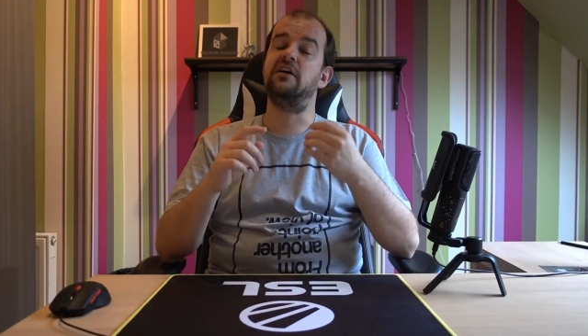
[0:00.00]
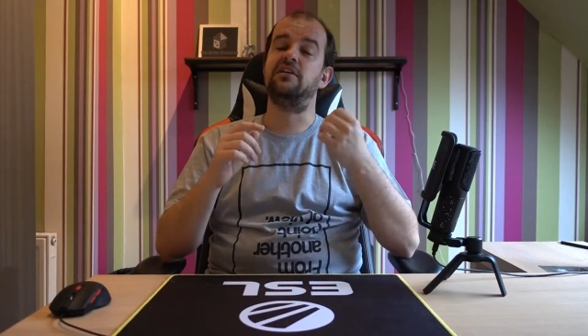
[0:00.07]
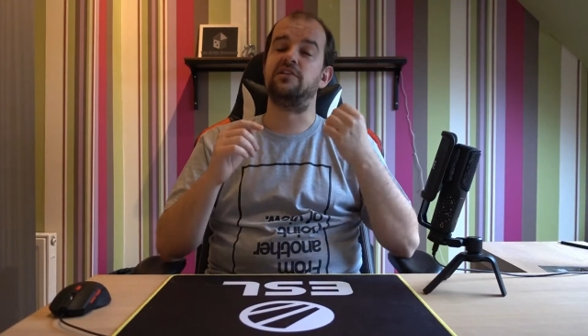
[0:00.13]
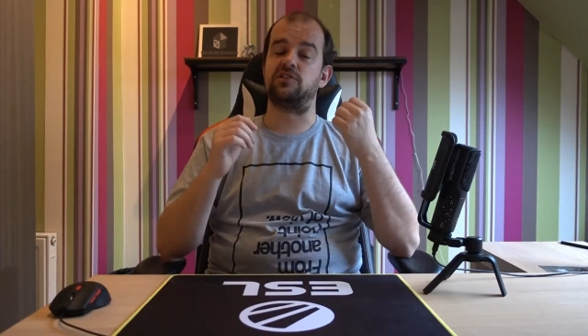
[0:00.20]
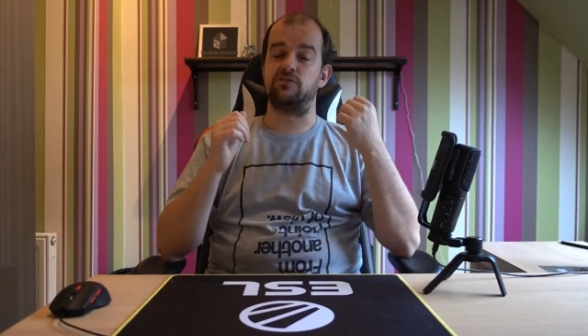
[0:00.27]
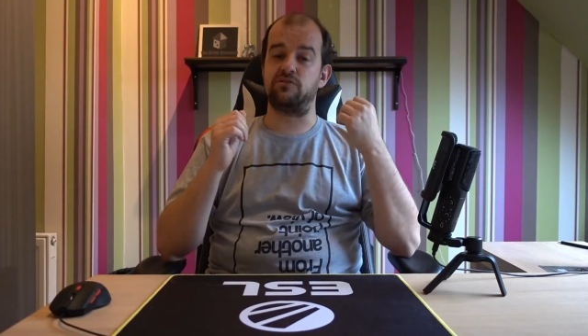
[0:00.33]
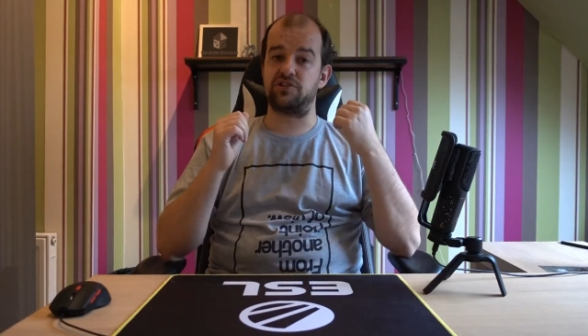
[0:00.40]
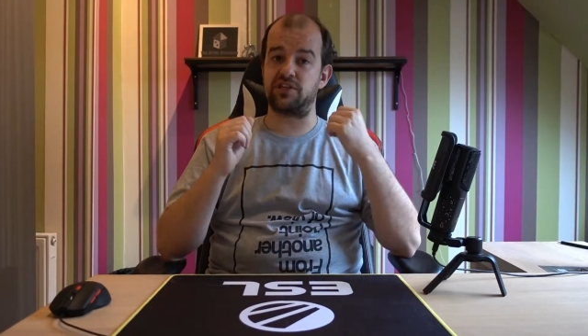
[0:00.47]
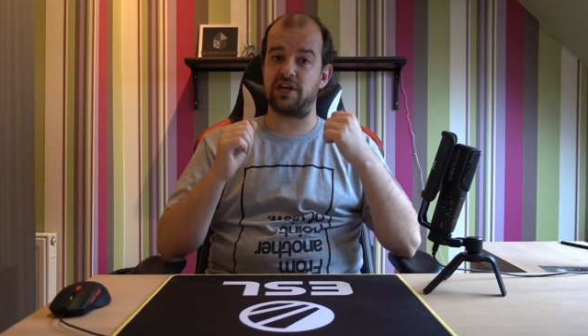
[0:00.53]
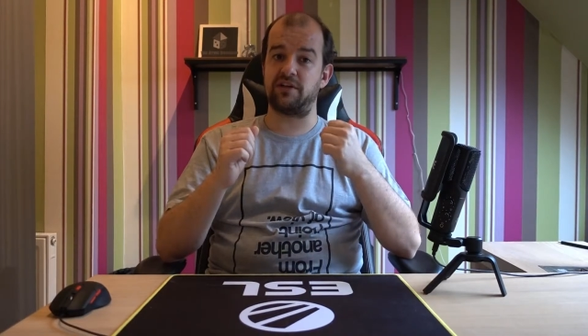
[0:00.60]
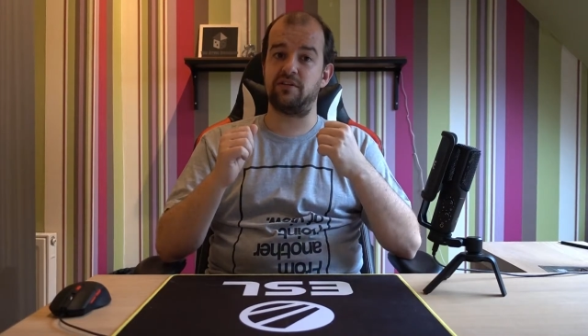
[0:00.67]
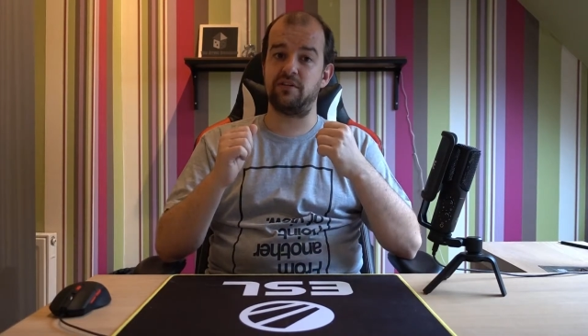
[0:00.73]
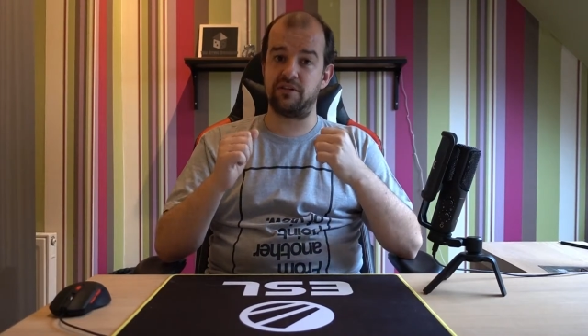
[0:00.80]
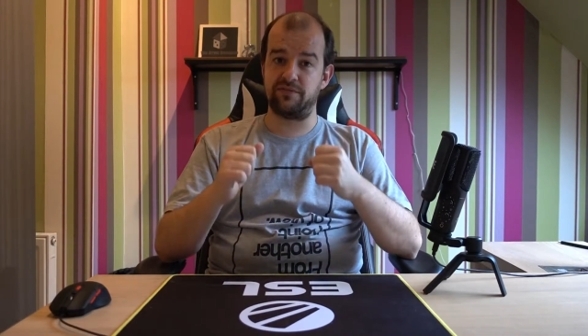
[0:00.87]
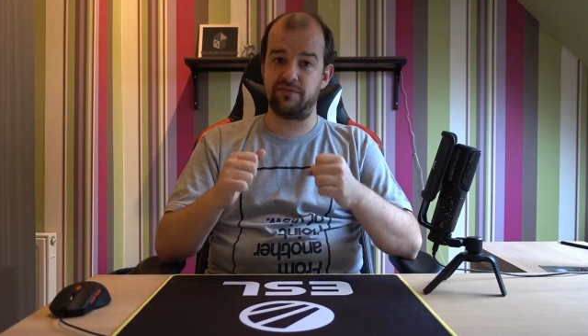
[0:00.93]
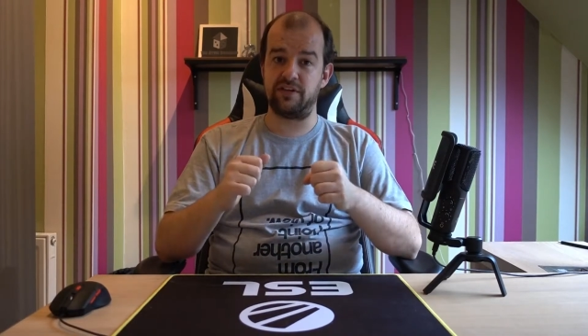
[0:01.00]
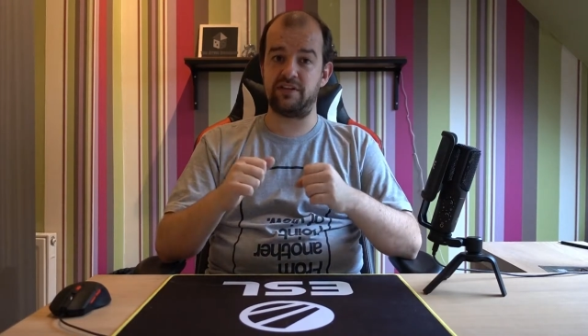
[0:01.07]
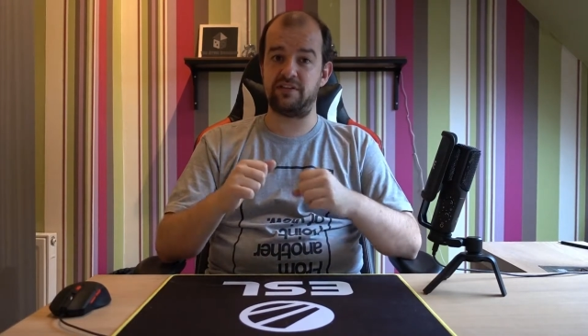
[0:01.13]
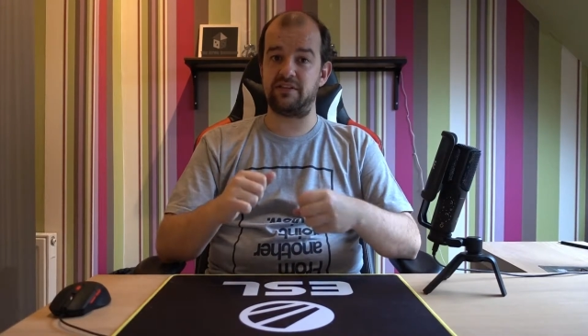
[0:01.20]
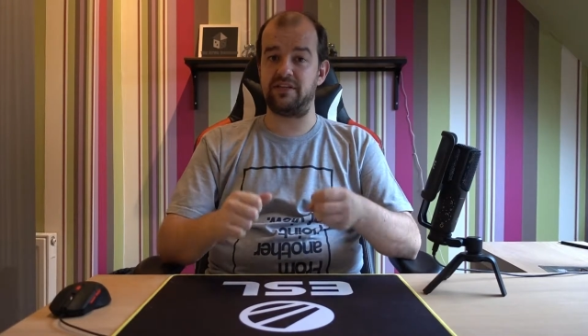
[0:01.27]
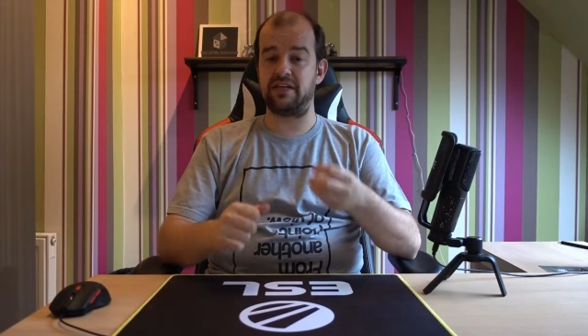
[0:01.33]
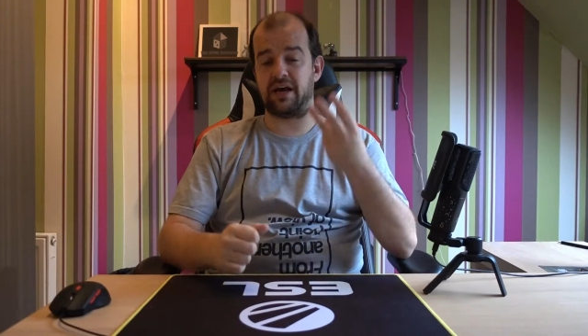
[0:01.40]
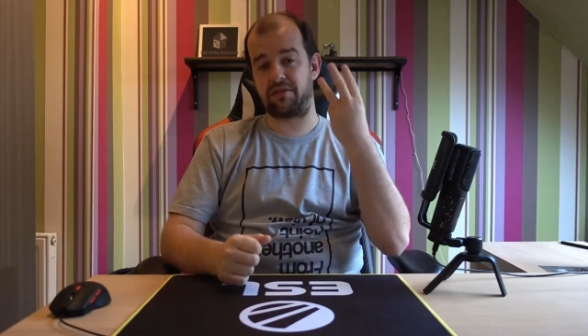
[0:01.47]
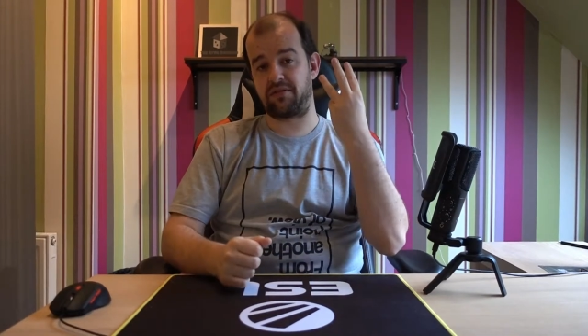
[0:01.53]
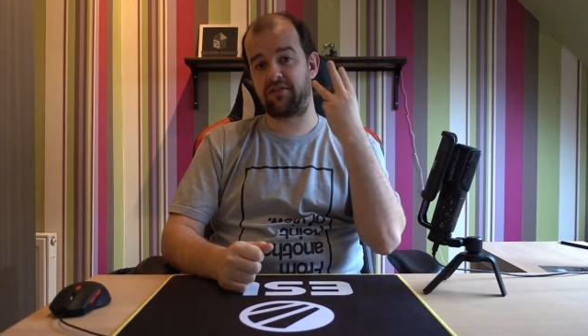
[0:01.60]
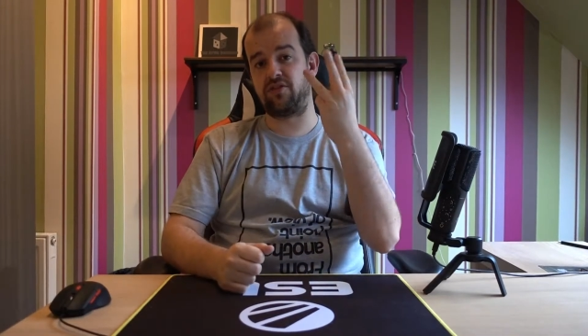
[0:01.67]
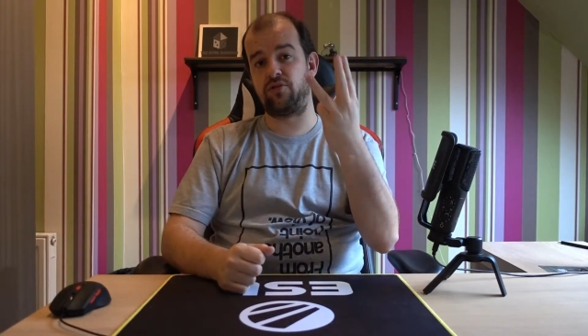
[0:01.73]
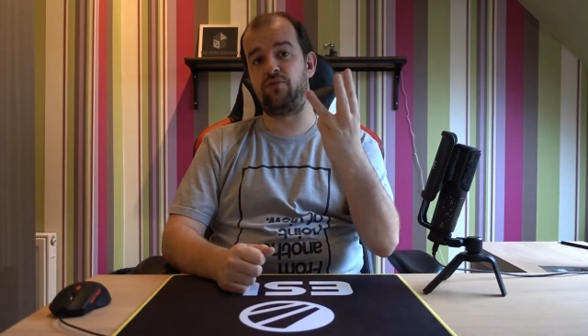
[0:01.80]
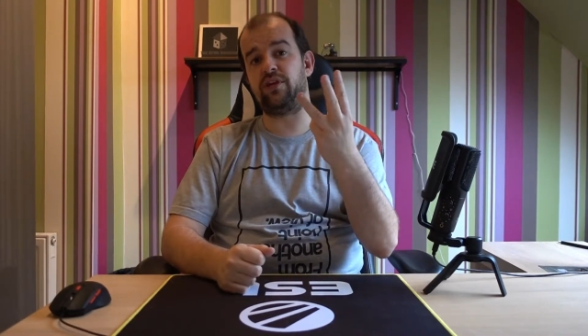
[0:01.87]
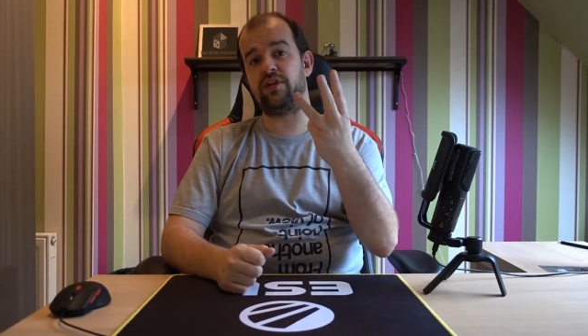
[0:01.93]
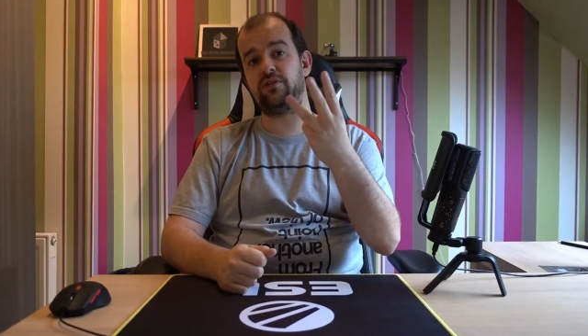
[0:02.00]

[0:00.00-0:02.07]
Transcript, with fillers: So Channel Divinity has three